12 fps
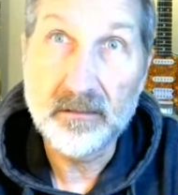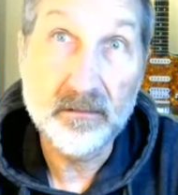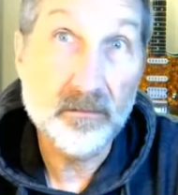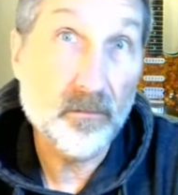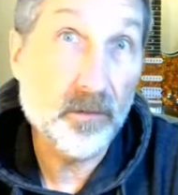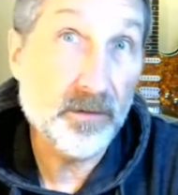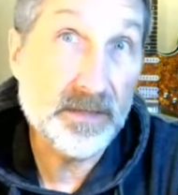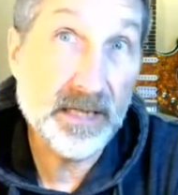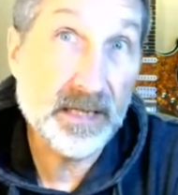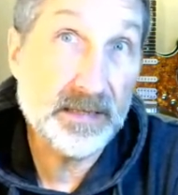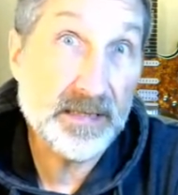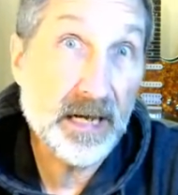or you're
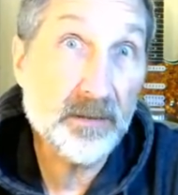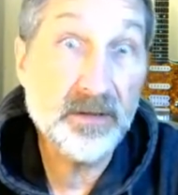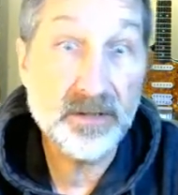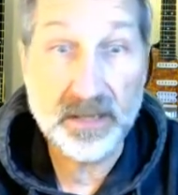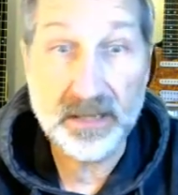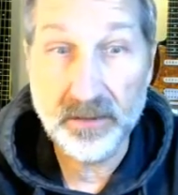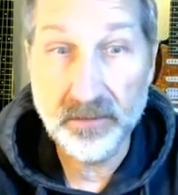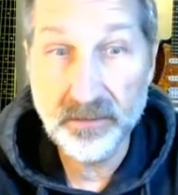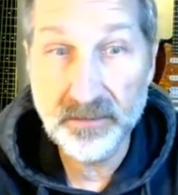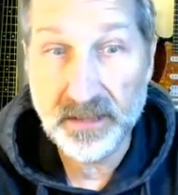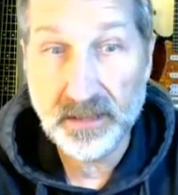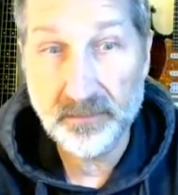taking damage and you're
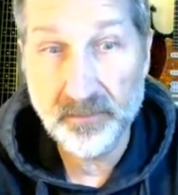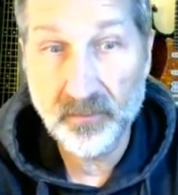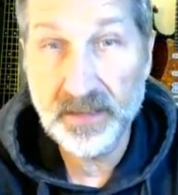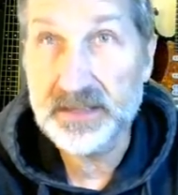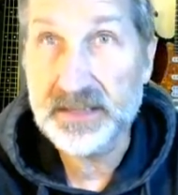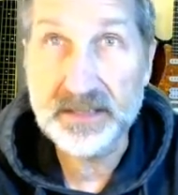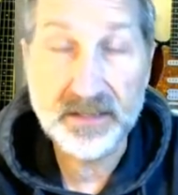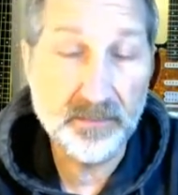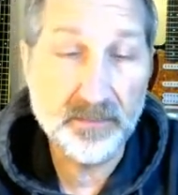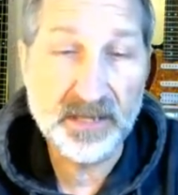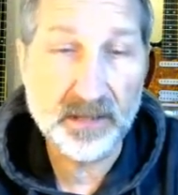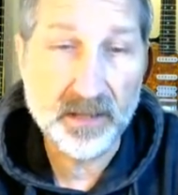using up points, that's going to
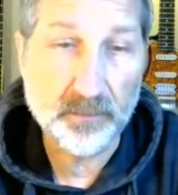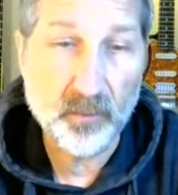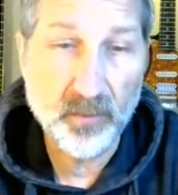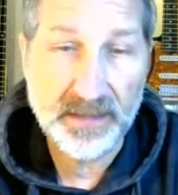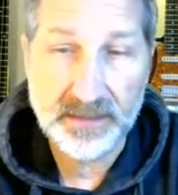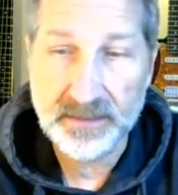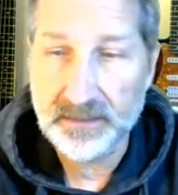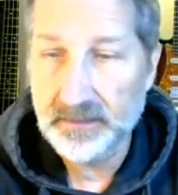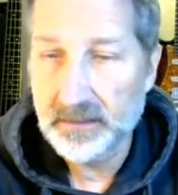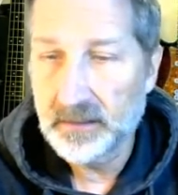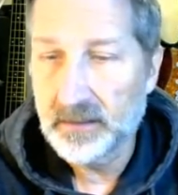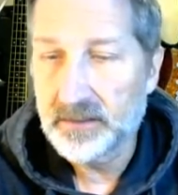be a lot of points.
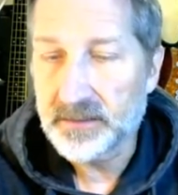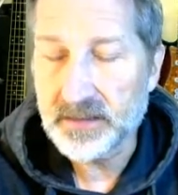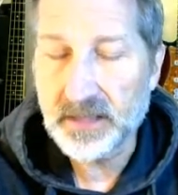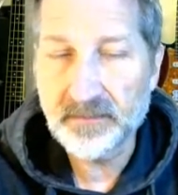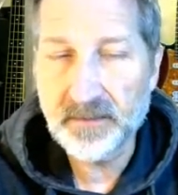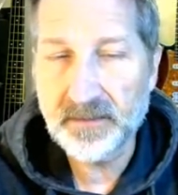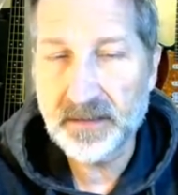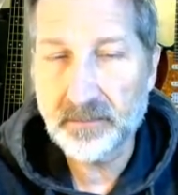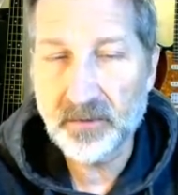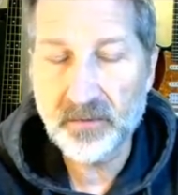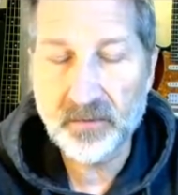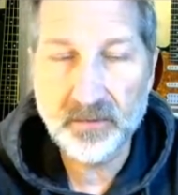So you have to think
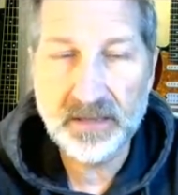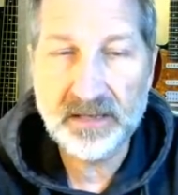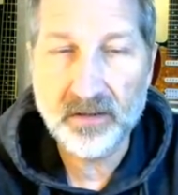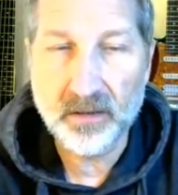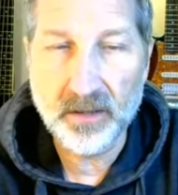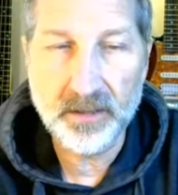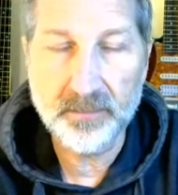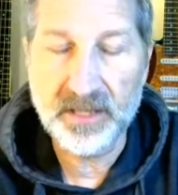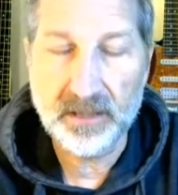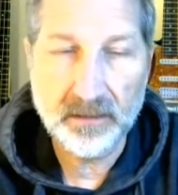about your economy.